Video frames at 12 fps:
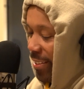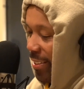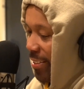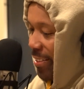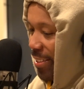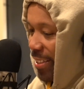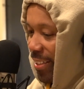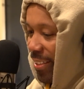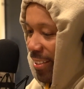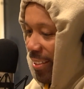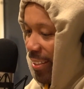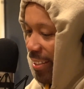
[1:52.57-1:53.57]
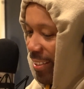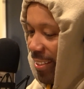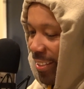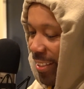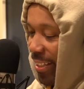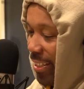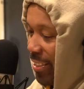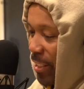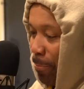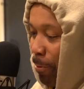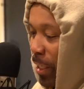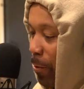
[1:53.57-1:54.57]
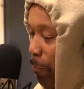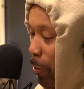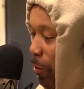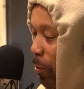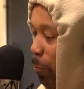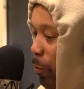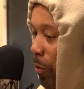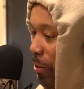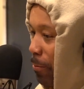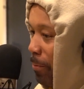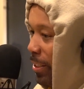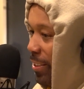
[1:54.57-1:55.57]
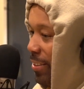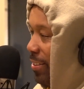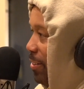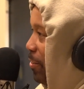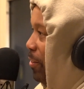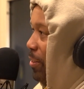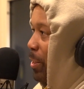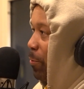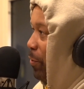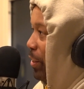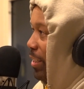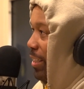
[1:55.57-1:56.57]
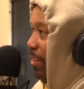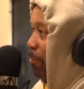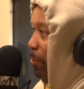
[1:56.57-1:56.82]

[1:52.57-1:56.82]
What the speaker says: it's just play the role of water, man. Just fill in